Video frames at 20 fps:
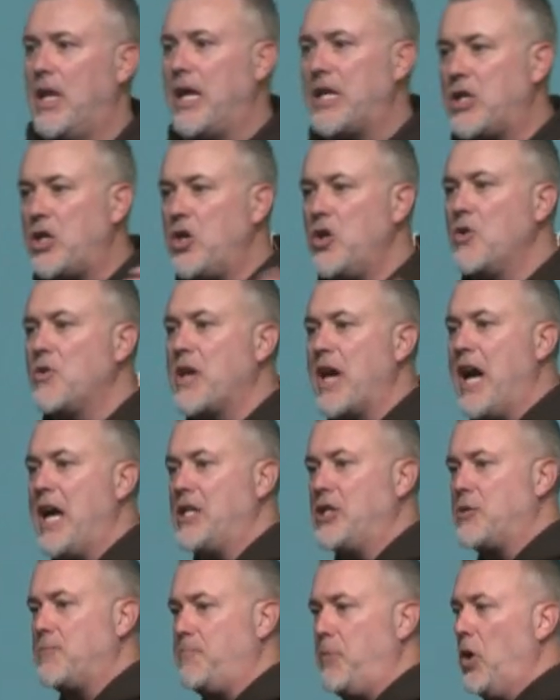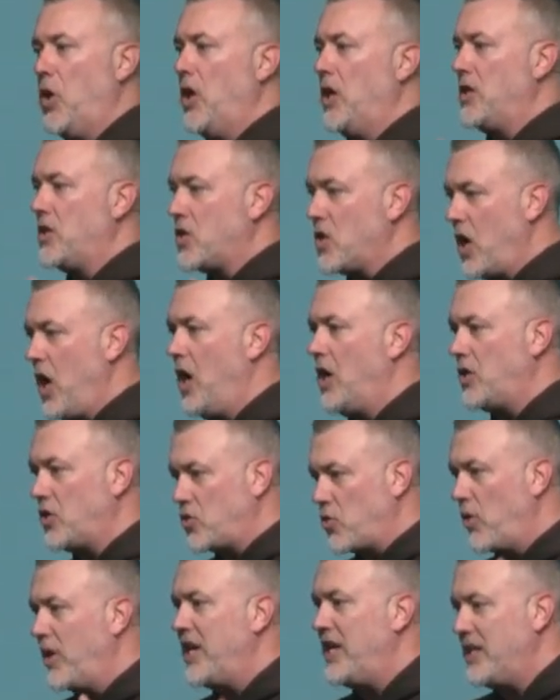Like you guys pulling
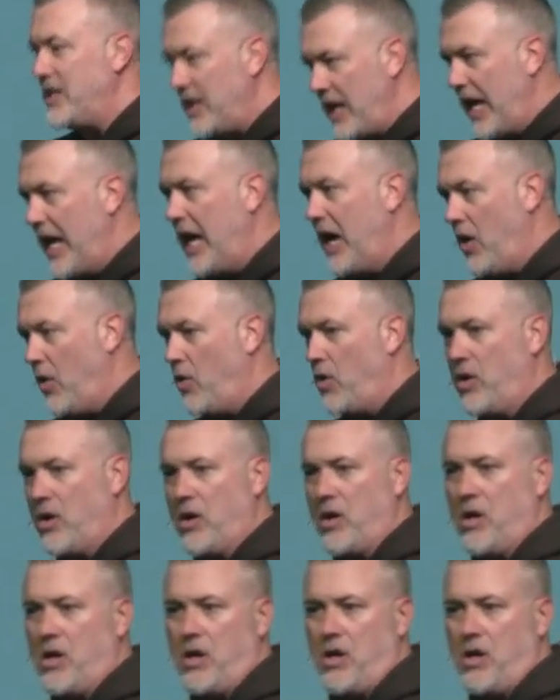concrete now.